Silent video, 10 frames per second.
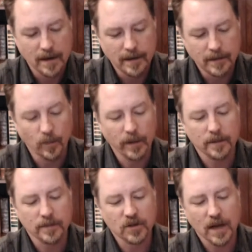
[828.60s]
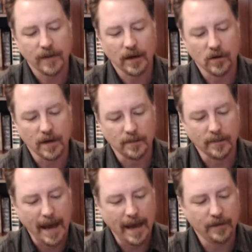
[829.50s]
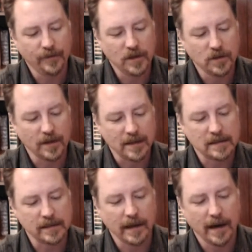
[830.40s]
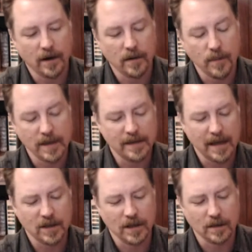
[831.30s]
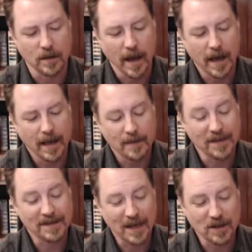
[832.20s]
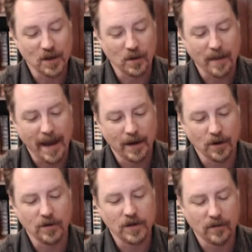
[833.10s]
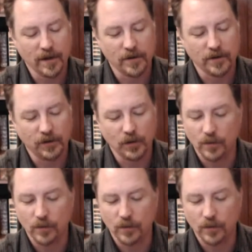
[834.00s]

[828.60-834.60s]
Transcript: The Williams shaving cream ad featured a slick haired, mustachioed mustachioed man, urging readers to